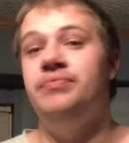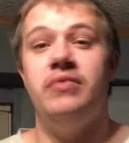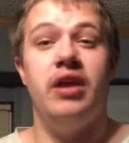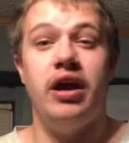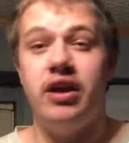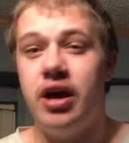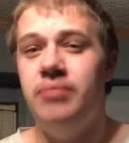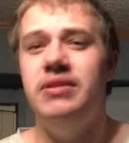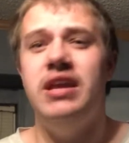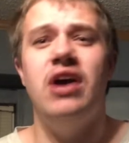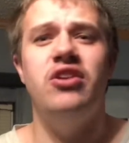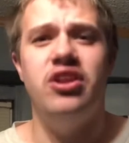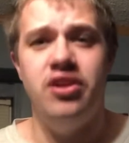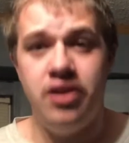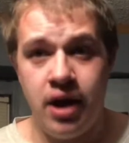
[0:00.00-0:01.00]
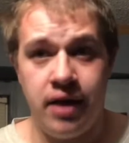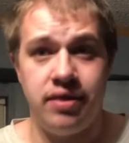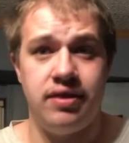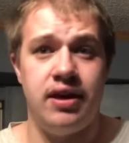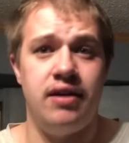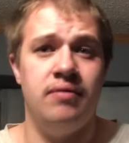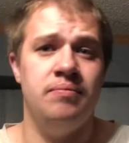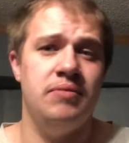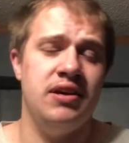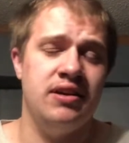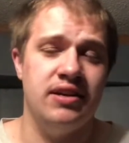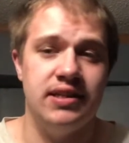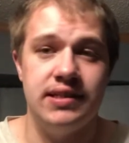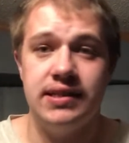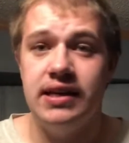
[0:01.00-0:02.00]
I come down to nothing
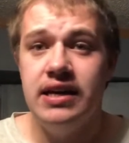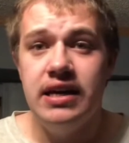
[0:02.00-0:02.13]
because